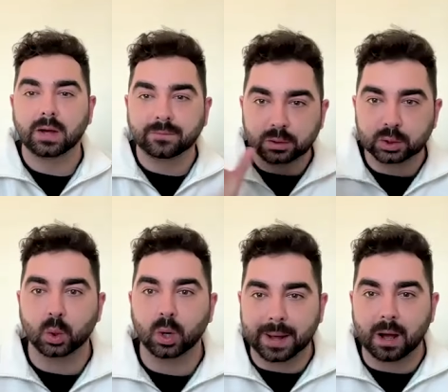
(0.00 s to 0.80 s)
Have you
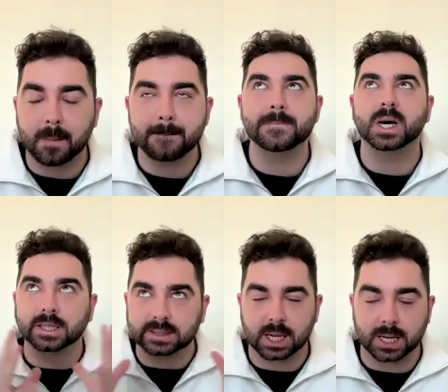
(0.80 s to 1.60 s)
thought about
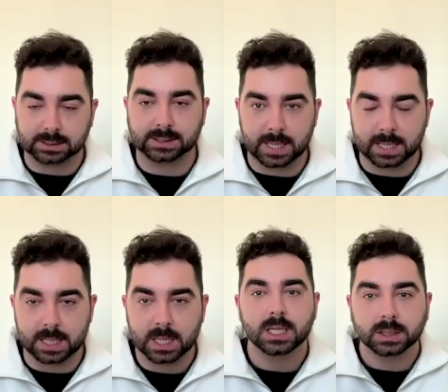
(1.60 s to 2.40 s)

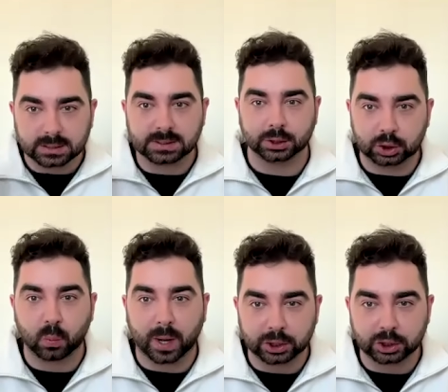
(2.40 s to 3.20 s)
monetizing the
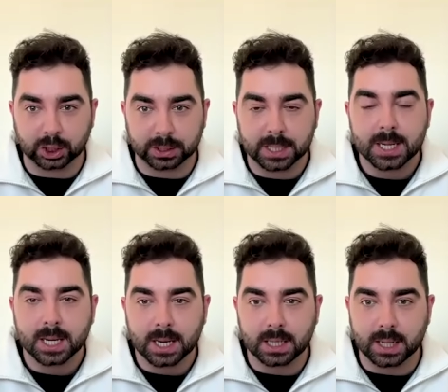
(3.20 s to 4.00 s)
situation
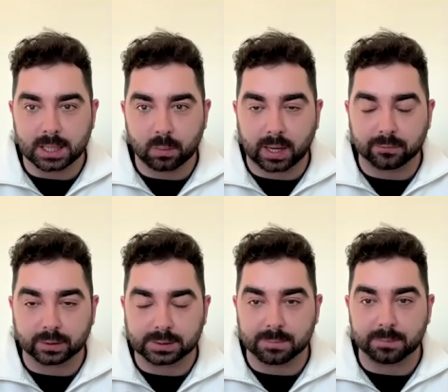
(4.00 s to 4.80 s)
in any way?
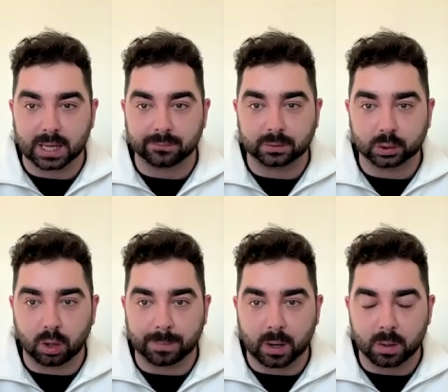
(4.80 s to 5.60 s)
For example, have you
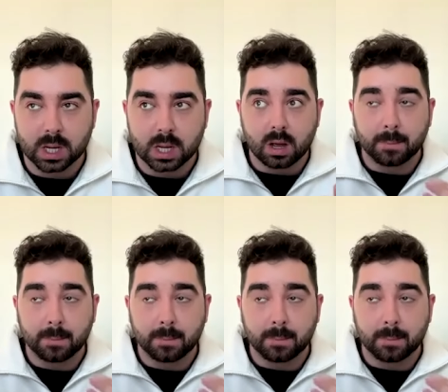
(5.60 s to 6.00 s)
thought about